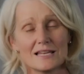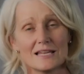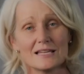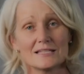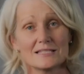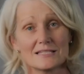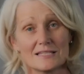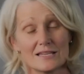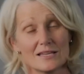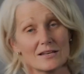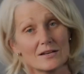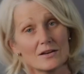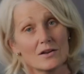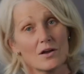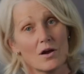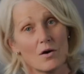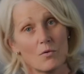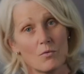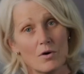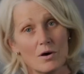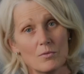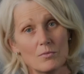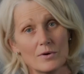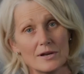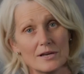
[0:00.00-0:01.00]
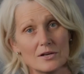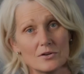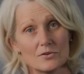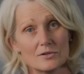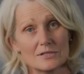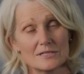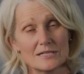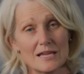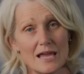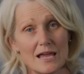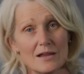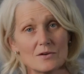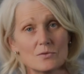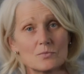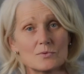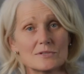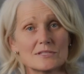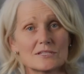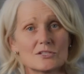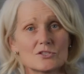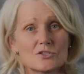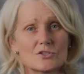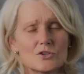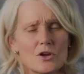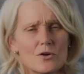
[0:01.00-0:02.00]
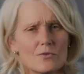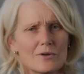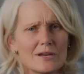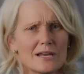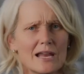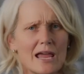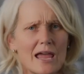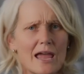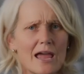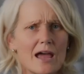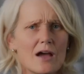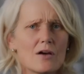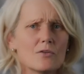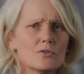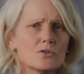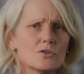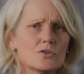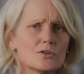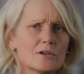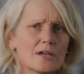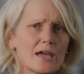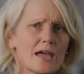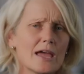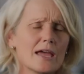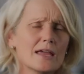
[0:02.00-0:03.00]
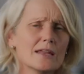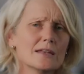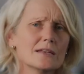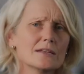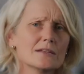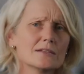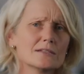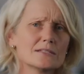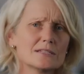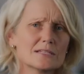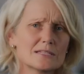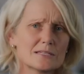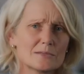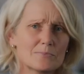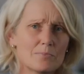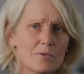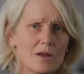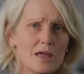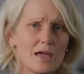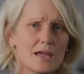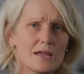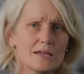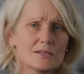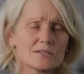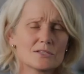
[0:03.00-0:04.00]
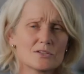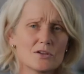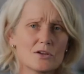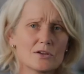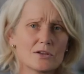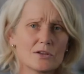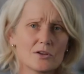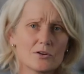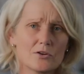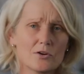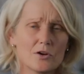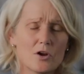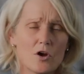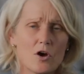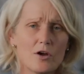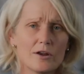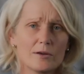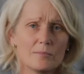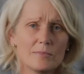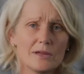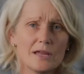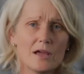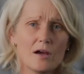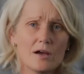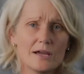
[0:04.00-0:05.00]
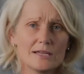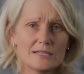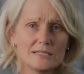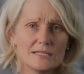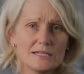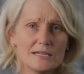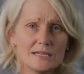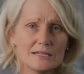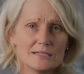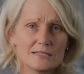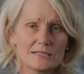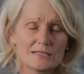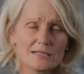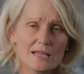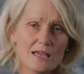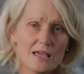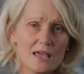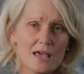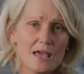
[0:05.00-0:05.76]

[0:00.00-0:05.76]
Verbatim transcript: lesson, what we looked at was showing how you can display circular economy ideas.